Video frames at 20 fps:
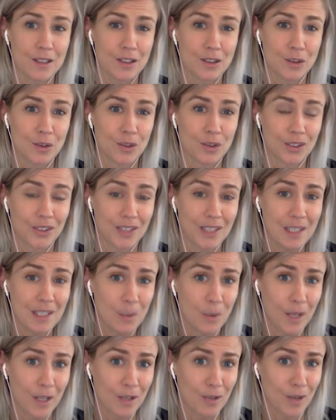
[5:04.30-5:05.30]
to see
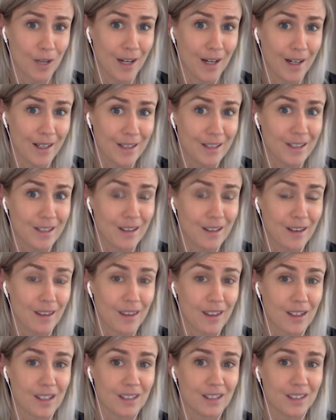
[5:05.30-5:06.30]
where you are hiding the
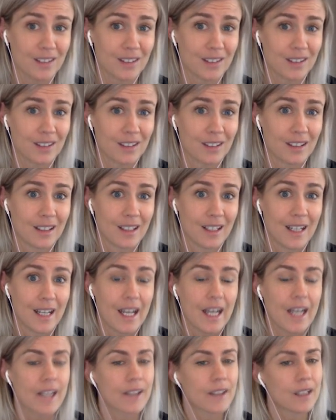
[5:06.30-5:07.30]
things.
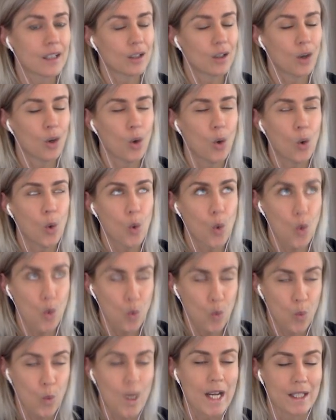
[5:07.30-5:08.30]
and there are
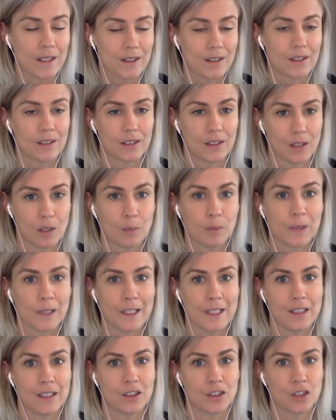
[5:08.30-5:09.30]
always some
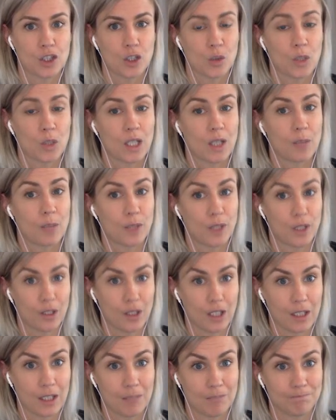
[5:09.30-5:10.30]
players showing up
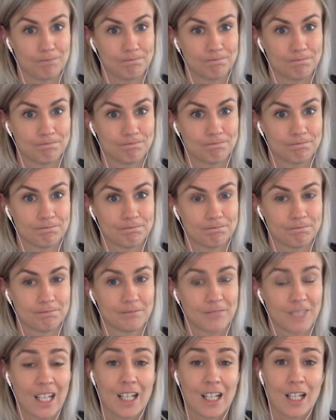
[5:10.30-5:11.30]
early.
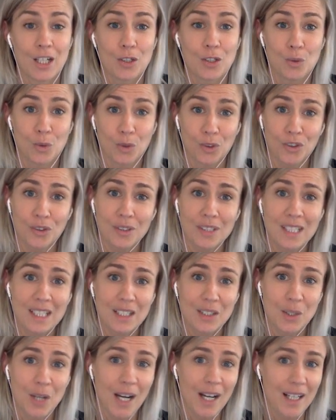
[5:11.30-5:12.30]
You also
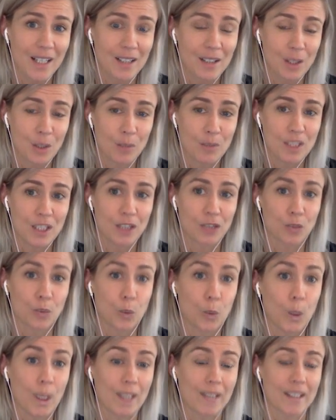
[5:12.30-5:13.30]
need to hide the objects
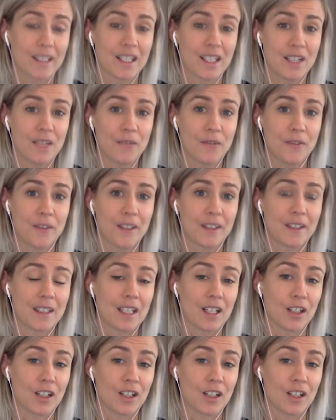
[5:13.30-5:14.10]
well enough that they are